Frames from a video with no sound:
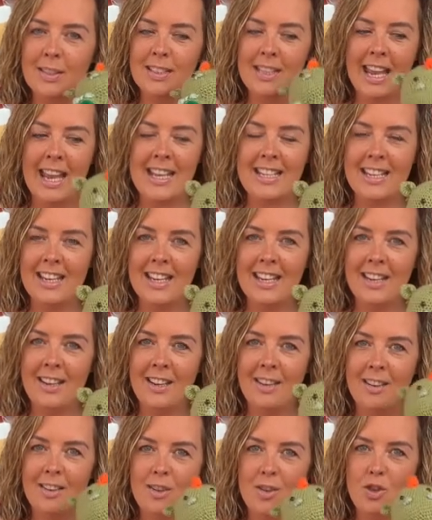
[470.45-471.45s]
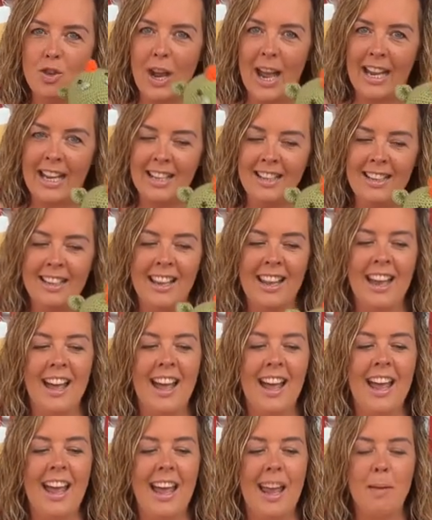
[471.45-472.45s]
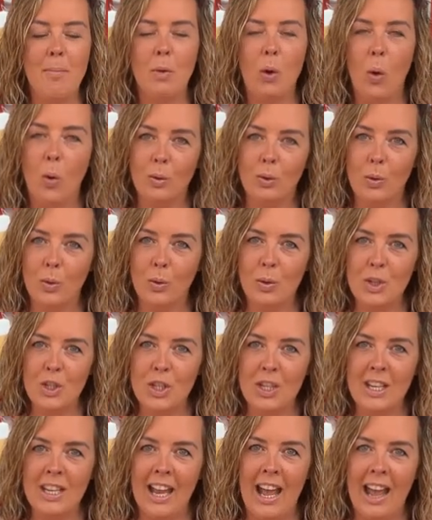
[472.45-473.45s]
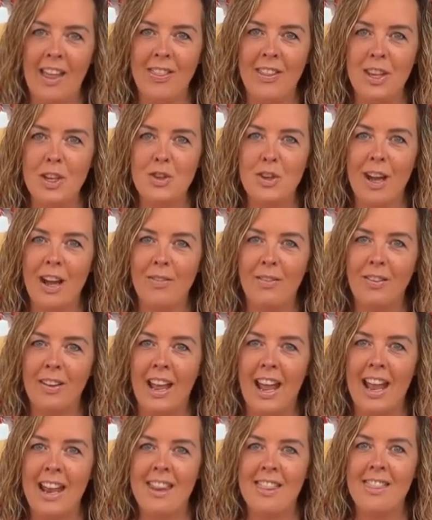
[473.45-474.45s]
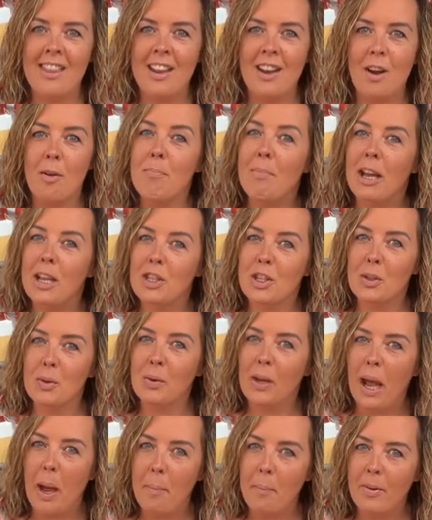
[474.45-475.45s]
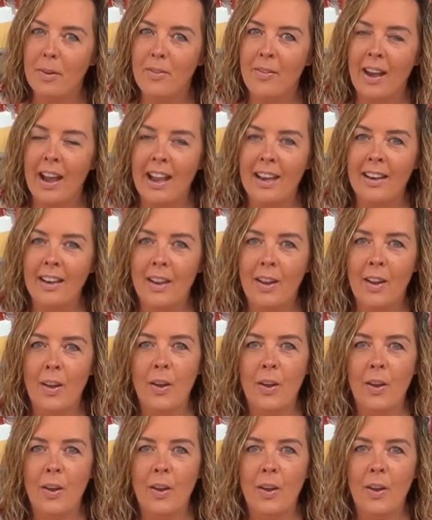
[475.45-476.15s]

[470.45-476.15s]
teddy dragon called Koji, and they travel in their magical camper van,